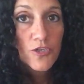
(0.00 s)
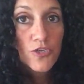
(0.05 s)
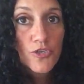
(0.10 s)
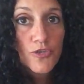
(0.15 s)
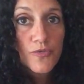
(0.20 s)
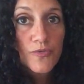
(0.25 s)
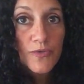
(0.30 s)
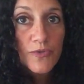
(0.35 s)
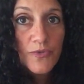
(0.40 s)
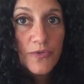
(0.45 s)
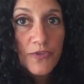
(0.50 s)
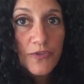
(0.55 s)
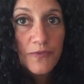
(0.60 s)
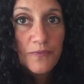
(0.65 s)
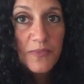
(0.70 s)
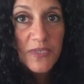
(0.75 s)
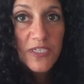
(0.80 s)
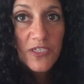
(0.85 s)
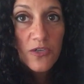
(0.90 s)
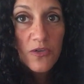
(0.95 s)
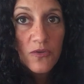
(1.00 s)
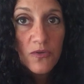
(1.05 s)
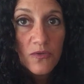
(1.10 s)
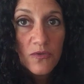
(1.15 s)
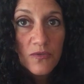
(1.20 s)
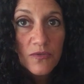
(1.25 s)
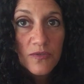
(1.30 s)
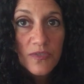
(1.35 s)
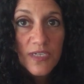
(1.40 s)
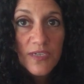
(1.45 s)
Truth be
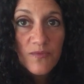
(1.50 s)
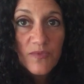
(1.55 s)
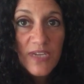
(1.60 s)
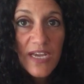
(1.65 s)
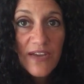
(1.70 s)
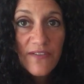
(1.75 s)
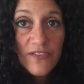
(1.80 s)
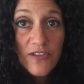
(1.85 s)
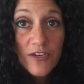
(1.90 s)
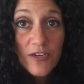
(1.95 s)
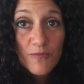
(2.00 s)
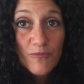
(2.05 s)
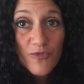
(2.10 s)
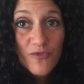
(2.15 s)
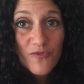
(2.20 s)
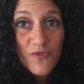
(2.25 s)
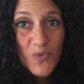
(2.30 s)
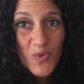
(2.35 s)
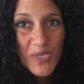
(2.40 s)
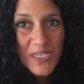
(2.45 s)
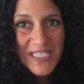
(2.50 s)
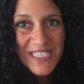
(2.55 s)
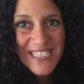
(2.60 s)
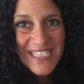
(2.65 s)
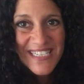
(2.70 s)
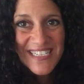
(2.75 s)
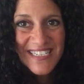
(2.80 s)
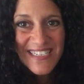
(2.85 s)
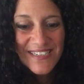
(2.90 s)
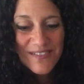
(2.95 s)
told, and we have the number
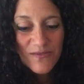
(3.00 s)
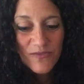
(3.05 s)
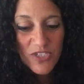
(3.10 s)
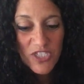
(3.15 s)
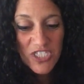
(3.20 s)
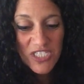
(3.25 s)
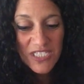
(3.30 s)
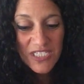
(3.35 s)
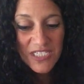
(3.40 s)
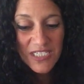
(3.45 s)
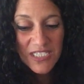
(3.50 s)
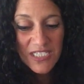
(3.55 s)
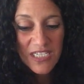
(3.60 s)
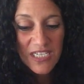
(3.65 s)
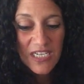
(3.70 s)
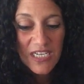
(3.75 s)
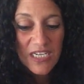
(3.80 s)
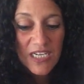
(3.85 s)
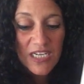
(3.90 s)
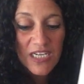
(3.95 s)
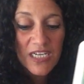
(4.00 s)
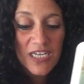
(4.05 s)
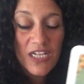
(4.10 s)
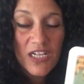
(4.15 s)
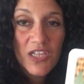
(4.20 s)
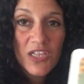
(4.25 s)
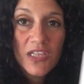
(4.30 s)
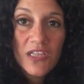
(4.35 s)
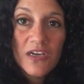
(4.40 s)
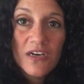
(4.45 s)
14, which is
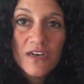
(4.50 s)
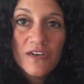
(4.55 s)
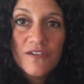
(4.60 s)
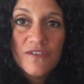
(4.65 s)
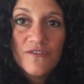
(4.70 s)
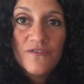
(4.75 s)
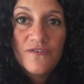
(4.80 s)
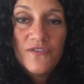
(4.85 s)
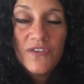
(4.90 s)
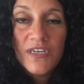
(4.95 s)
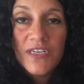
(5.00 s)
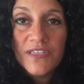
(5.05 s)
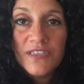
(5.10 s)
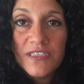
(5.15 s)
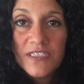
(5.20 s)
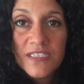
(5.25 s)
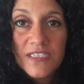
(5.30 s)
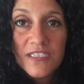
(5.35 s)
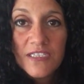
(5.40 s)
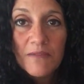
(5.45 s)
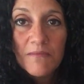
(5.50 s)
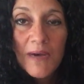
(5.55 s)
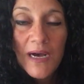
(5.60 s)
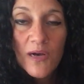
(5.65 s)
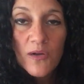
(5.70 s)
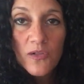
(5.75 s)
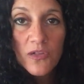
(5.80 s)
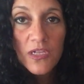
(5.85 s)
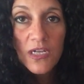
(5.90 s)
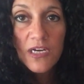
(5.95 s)
love. This is
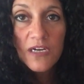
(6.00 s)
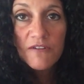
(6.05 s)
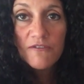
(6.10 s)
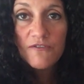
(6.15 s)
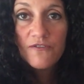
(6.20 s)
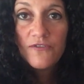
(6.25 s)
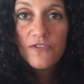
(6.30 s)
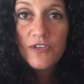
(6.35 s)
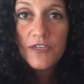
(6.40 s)
about love.